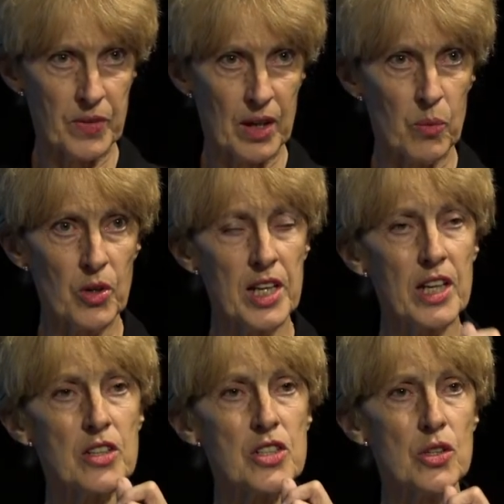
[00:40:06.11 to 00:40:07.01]
And what they
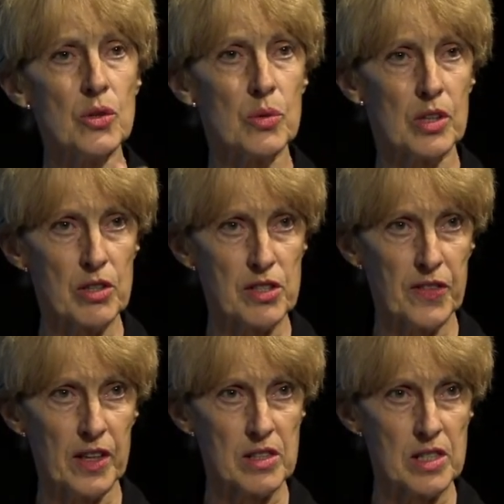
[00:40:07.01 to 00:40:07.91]
could do with those
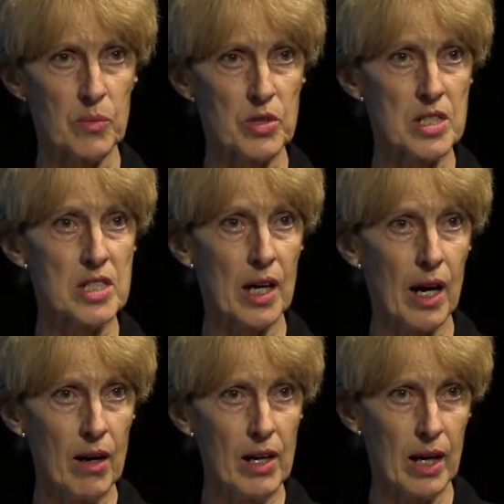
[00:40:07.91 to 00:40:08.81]
funds then was
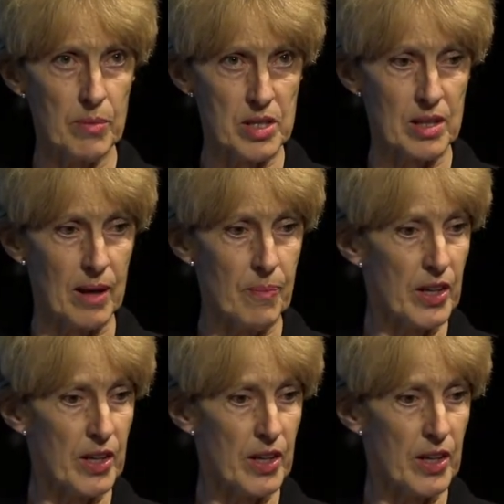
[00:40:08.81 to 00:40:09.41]
entirely up to them.